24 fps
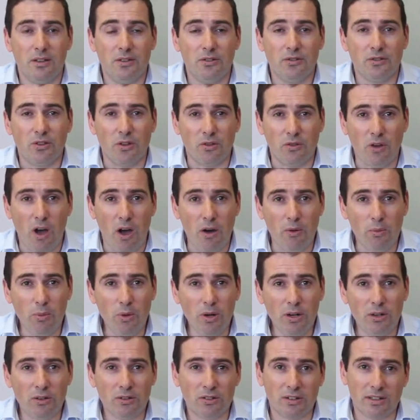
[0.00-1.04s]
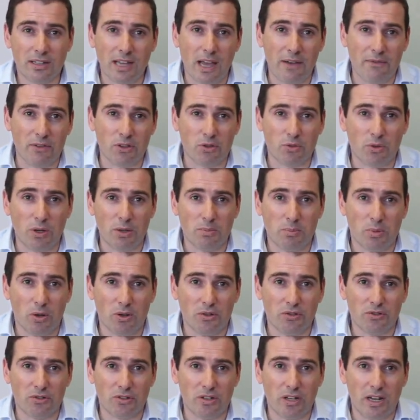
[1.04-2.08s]
So I wanted to cover 3
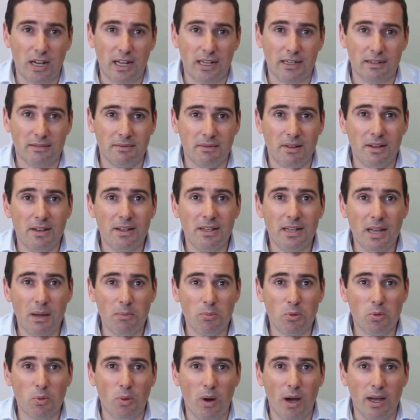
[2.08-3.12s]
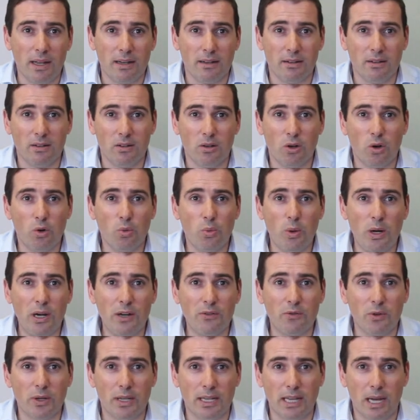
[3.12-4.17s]
points today. Number one, where
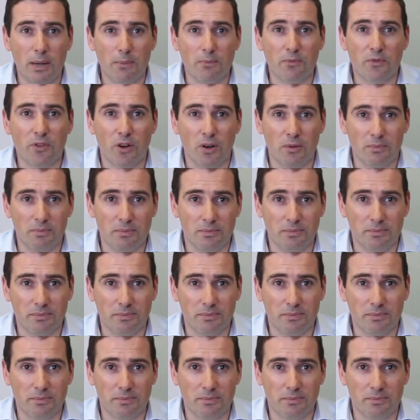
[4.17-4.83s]
have we come from?